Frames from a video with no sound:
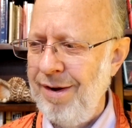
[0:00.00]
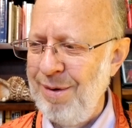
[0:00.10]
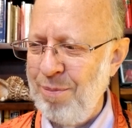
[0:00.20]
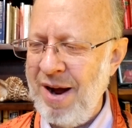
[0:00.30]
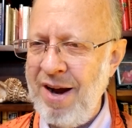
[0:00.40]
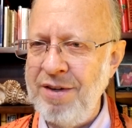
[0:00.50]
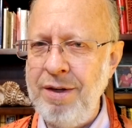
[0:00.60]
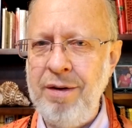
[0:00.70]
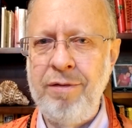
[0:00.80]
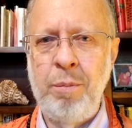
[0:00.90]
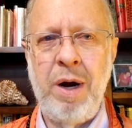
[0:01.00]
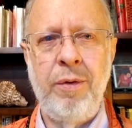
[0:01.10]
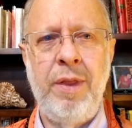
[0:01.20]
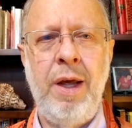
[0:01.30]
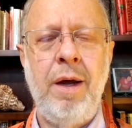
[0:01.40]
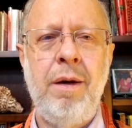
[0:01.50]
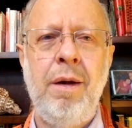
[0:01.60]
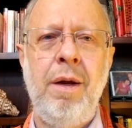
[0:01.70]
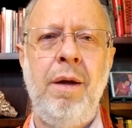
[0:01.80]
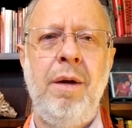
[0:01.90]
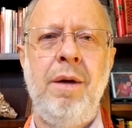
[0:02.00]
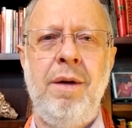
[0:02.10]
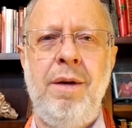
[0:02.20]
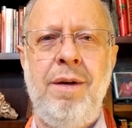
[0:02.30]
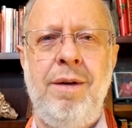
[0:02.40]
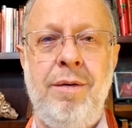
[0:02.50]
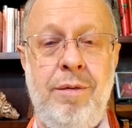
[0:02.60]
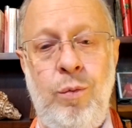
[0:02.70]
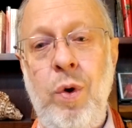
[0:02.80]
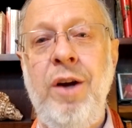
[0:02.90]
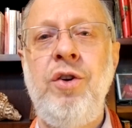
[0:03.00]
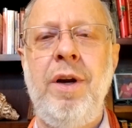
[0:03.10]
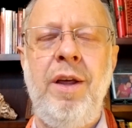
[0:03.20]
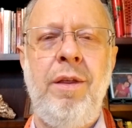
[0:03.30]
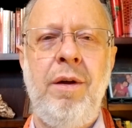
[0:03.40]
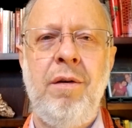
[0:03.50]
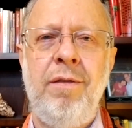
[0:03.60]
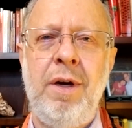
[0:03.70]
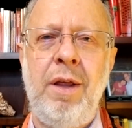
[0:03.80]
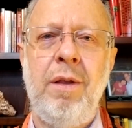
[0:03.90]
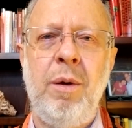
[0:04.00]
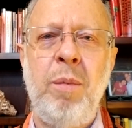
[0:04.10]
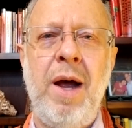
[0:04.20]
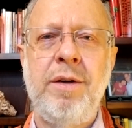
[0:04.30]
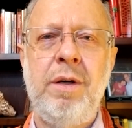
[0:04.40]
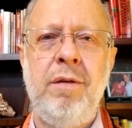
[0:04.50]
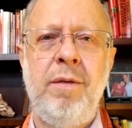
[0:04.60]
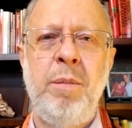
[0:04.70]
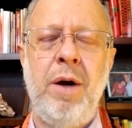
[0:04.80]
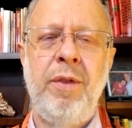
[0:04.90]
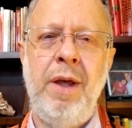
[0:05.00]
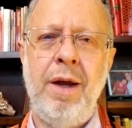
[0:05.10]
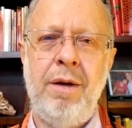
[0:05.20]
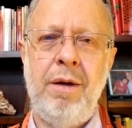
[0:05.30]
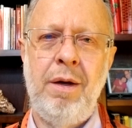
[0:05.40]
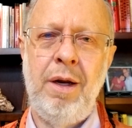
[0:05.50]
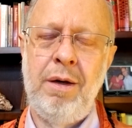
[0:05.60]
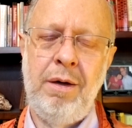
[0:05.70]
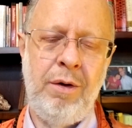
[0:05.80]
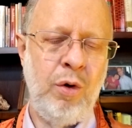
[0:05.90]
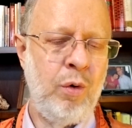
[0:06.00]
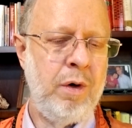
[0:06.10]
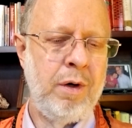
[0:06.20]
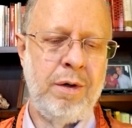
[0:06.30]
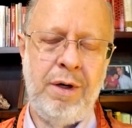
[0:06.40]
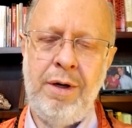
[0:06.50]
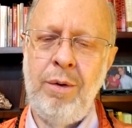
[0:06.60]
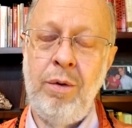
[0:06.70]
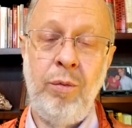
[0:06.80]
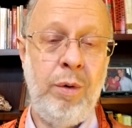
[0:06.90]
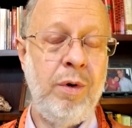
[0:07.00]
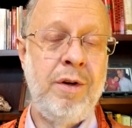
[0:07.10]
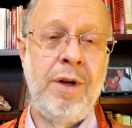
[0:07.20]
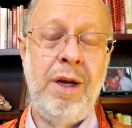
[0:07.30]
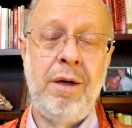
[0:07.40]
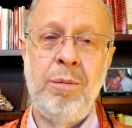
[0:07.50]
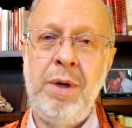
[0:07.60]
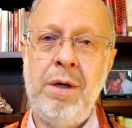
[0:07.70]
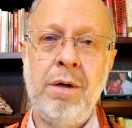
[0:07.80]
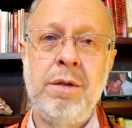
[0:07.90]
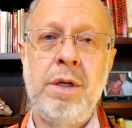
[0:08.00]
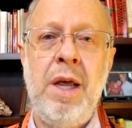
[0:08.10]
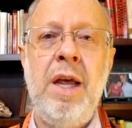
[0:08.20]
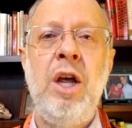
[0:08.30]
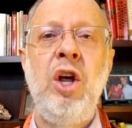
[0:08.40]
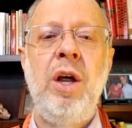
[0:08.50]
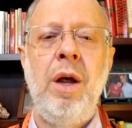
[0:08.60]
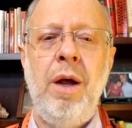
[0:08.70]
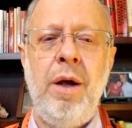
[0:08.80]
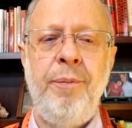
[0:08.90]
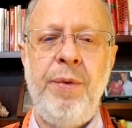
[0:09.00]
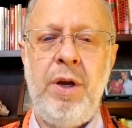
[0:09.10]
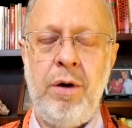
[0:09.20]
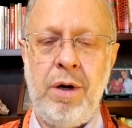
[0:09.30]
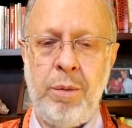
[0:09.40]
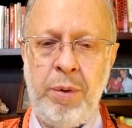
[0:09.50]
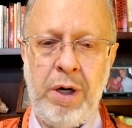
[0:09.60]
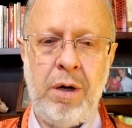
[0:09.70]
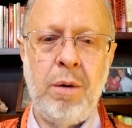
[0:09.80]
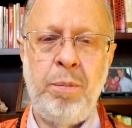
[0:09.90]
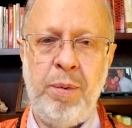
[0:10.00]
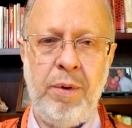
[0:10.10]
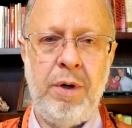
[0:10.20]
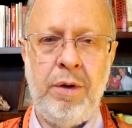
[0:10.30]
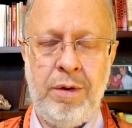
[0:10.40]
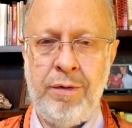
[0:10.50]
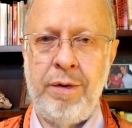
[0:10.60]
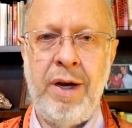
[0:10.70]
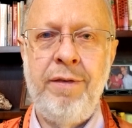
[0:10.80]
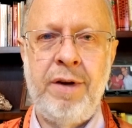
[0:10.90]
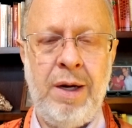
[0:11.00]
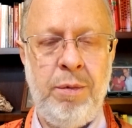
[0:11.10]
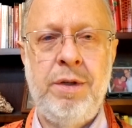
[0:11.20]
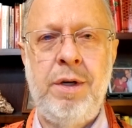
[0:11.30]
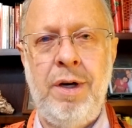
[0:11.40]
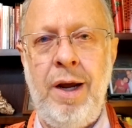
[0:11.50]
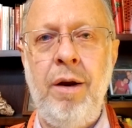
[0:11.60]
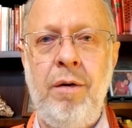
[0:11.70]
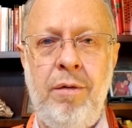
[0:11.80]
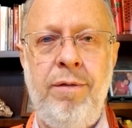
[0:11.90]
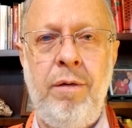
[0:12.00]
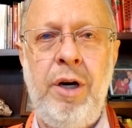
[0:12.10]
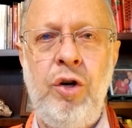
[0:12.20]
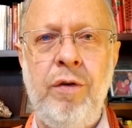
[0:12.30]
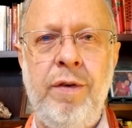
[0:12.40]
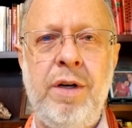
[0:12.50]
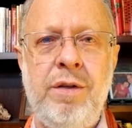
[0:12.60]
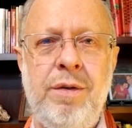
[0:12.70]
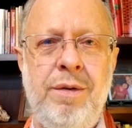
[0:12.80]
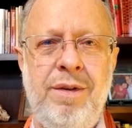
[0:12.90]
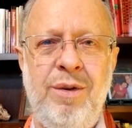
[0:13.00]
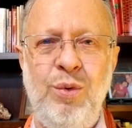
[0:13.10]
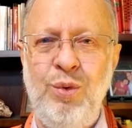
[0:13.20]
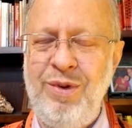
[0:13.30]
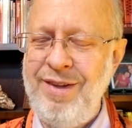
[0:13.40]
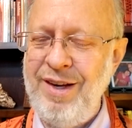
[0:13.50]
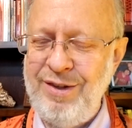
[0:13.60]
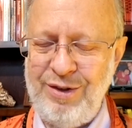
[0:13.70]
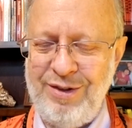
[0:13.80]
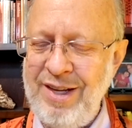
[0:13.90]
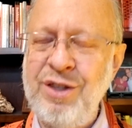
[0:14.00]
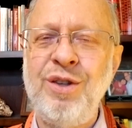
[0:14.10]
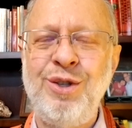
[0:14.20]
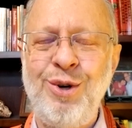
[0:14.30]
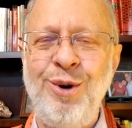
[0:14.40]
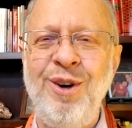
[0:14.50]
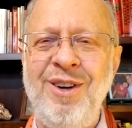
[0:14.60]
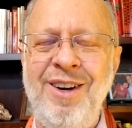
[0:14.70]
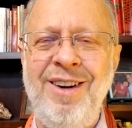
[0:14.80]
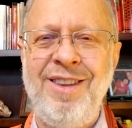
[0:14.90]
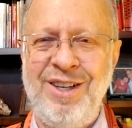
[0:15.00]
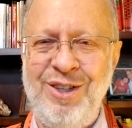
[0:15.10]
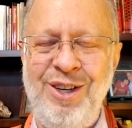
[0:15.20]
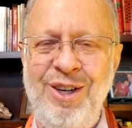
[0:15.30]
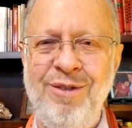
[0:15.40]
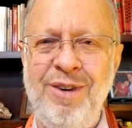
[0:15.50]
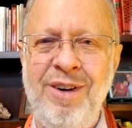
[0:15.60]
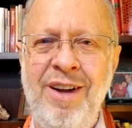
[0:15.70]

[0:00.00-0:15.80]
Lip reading: positive about that? Or why should I think of anything positive about that? And in yoga, again, we would say it's because you're going to pick up, this lifetime is going to end for each of us. That's a certainty. That's a given.